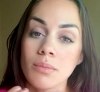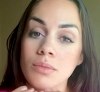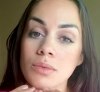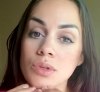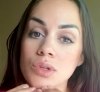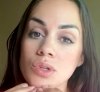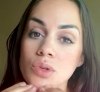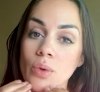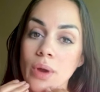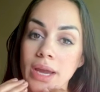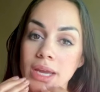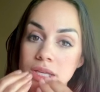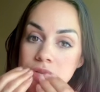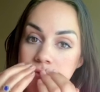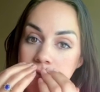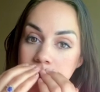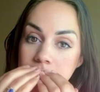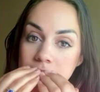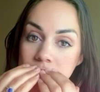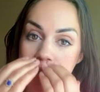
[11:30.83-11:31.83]
twice
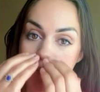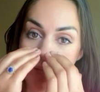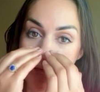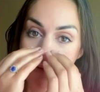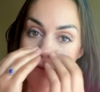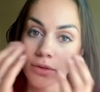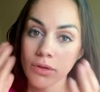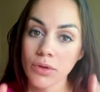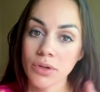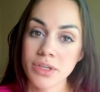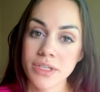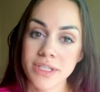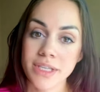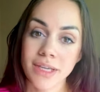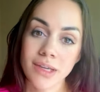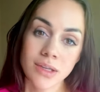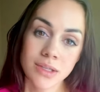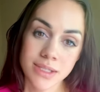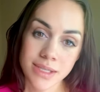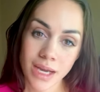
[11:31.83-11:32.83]
for each level, or
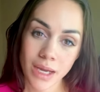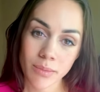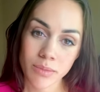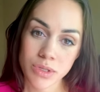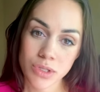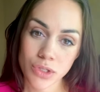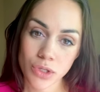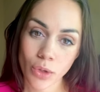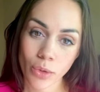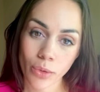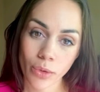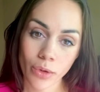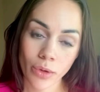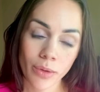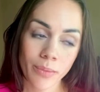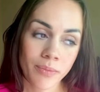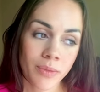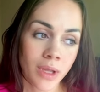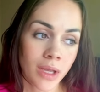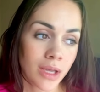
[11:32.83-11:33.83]
6 times
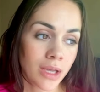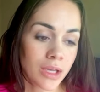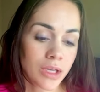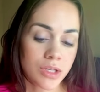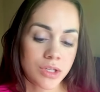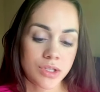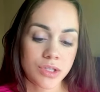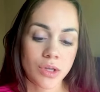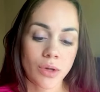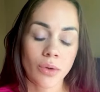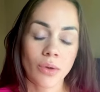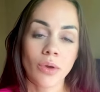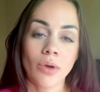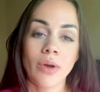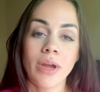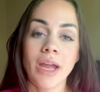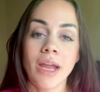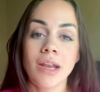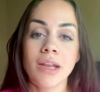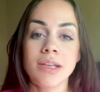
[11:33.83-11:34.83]
total. So go
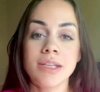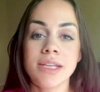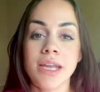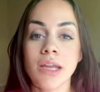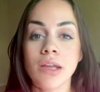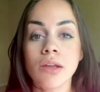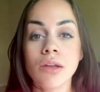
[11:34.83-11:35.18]
ahead and take